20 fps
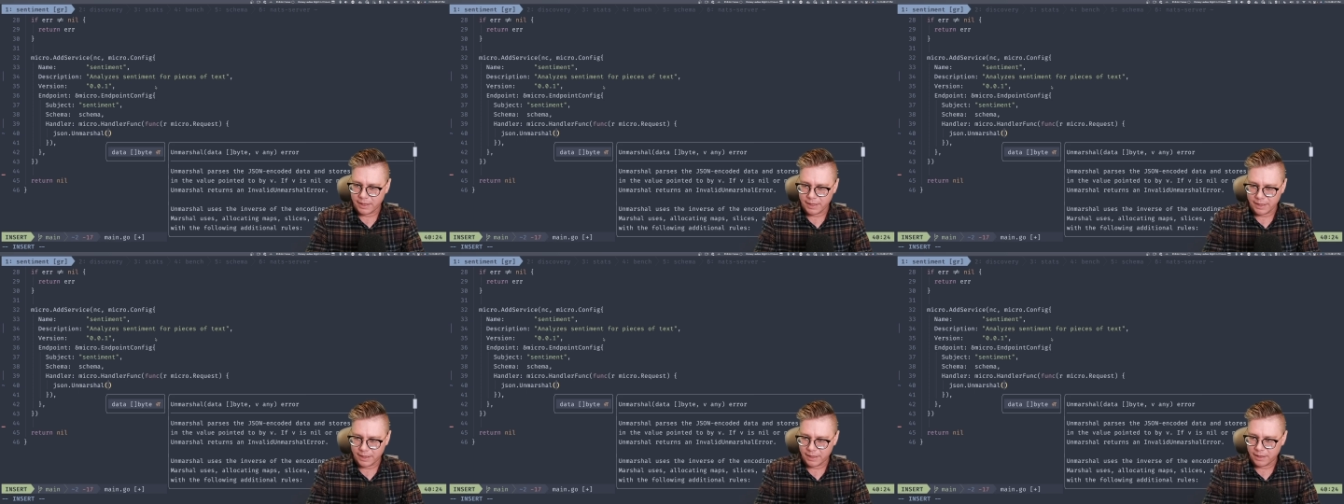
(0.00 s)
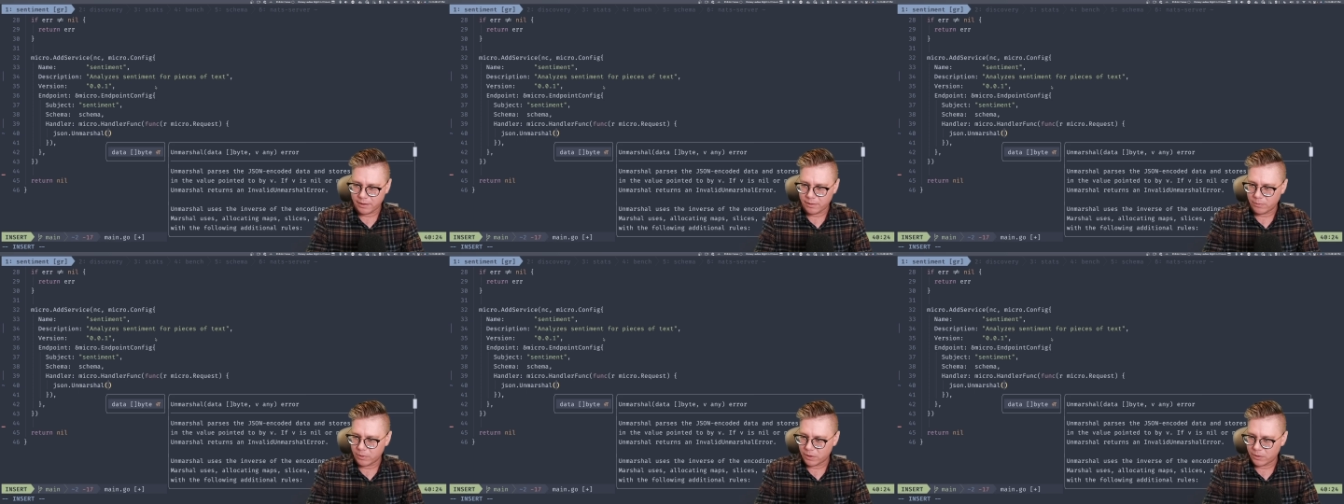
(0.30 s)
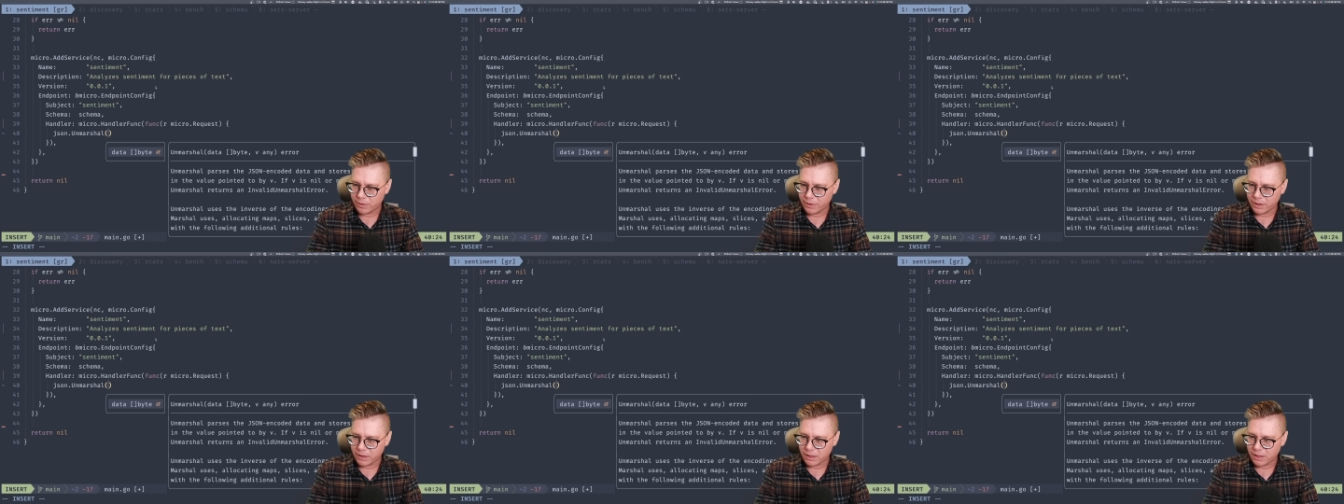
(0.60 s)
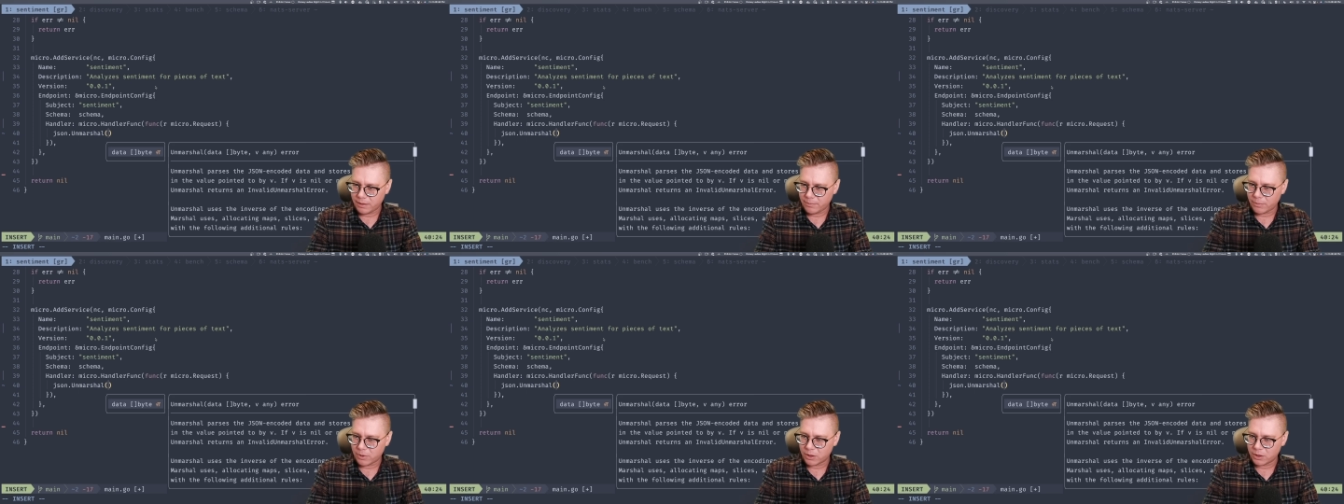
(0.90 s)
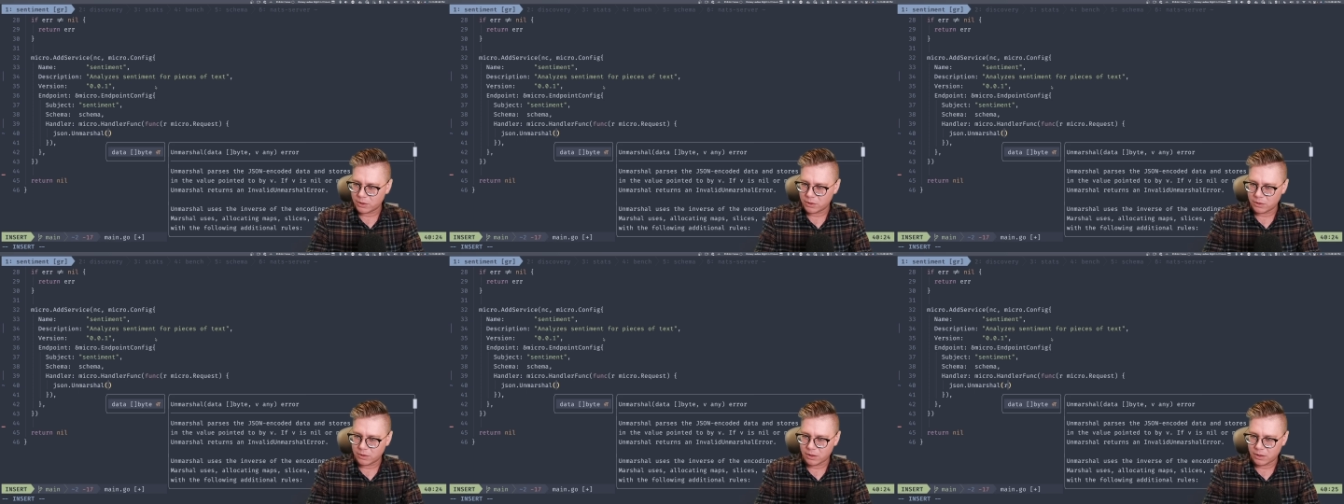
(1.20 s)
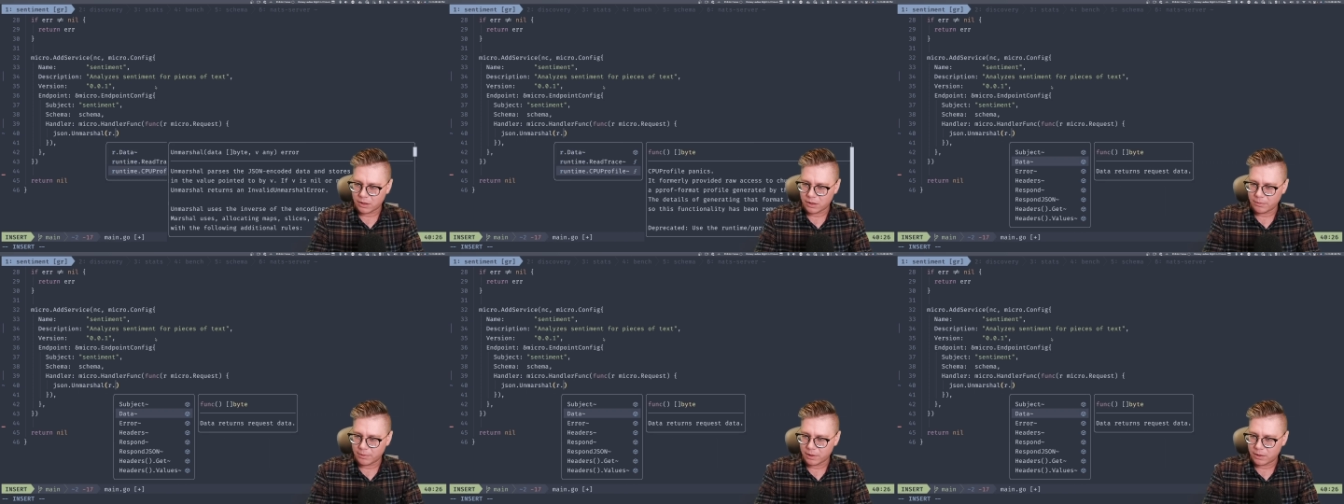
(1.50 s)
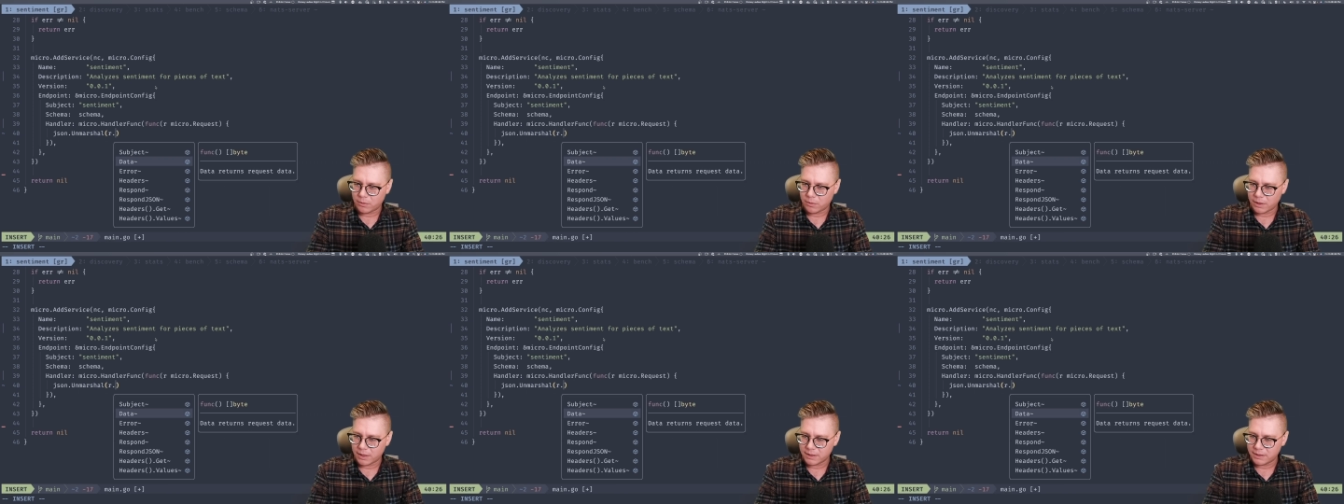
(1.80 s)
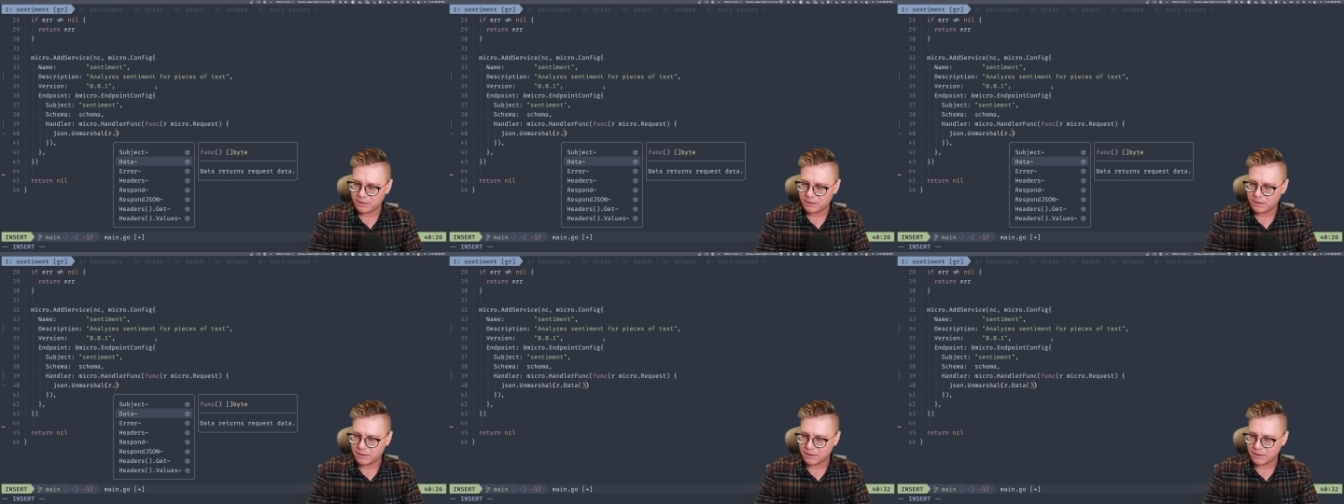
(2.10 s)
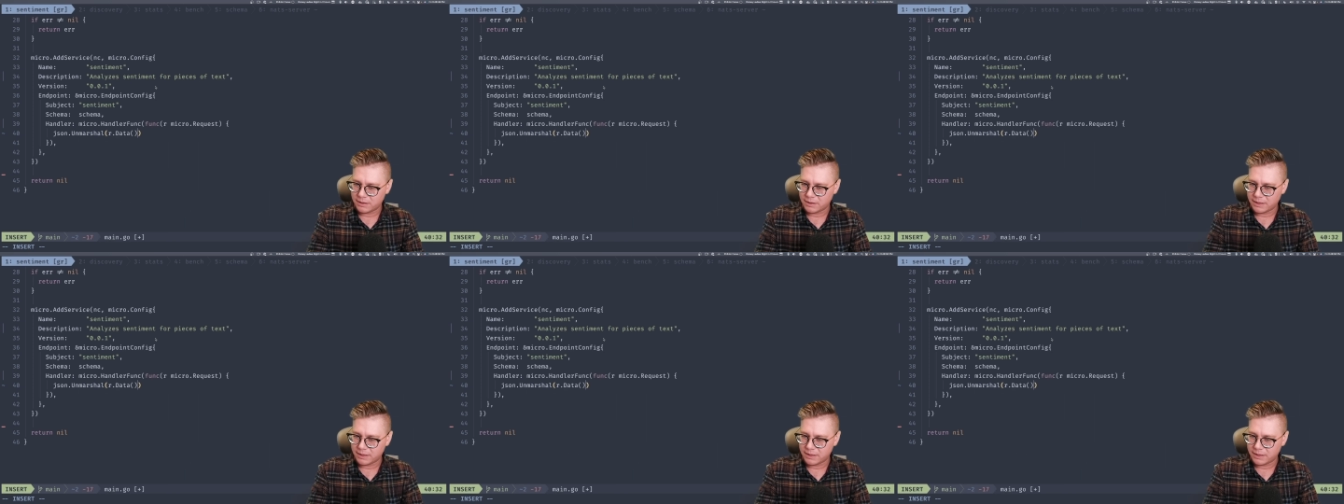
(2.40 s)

and we're going to unmarshal our requests